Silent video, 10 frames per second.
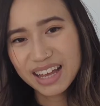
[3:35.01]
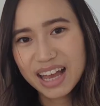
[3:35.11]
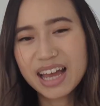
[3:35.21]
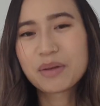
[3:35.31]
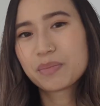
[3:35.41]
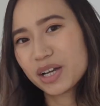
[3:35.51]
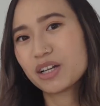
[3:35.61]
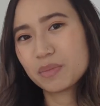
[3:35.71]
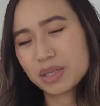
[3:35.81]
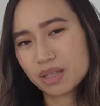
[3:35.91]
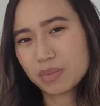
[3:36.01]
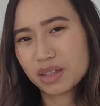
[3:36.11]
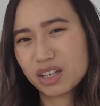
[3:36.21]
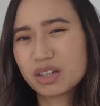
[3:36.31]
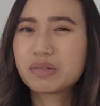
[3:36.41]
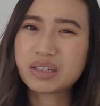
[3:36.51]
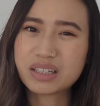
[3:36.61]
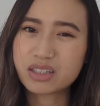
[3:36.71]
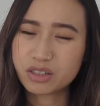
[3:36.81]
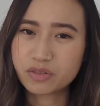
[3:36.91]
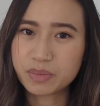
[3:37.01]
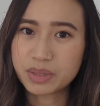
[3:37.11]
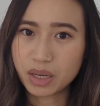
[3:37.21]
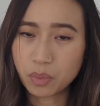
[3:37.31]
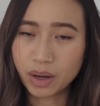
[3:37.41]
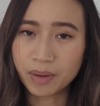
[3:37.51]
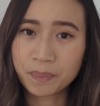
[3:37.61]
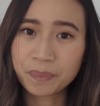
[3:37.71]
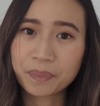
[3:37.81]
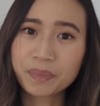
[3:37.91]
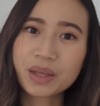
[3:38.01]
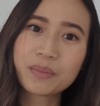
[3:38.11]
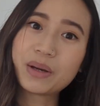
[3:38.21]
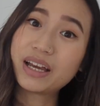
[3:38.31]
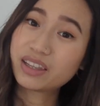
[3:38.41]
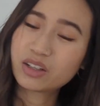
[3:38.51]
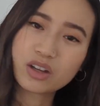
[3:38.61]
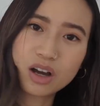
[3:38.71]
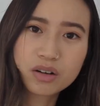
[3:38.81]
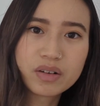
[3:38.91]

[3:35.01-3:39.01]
And it might not be something that you need to do from day 1. But in the long